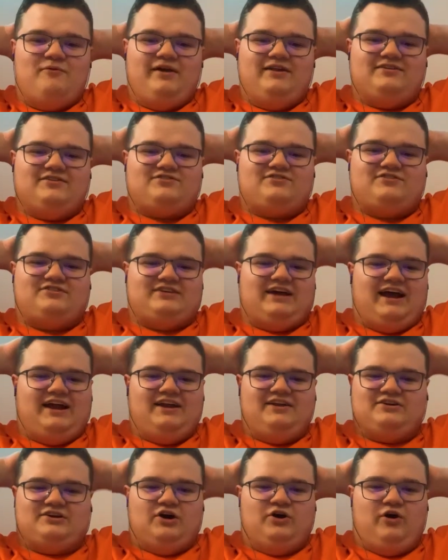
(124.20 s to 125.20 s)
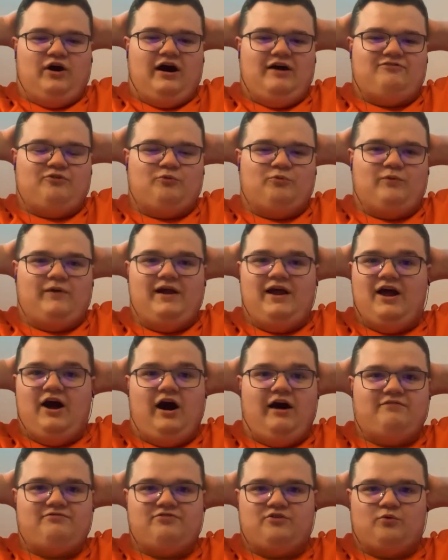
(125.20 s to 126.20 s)
We just decided to go off
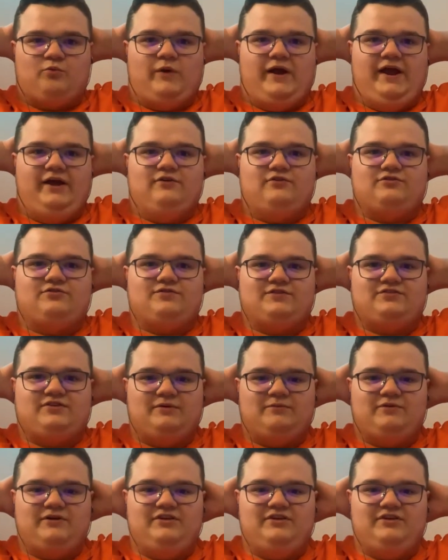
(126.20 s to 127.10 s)
the rails for some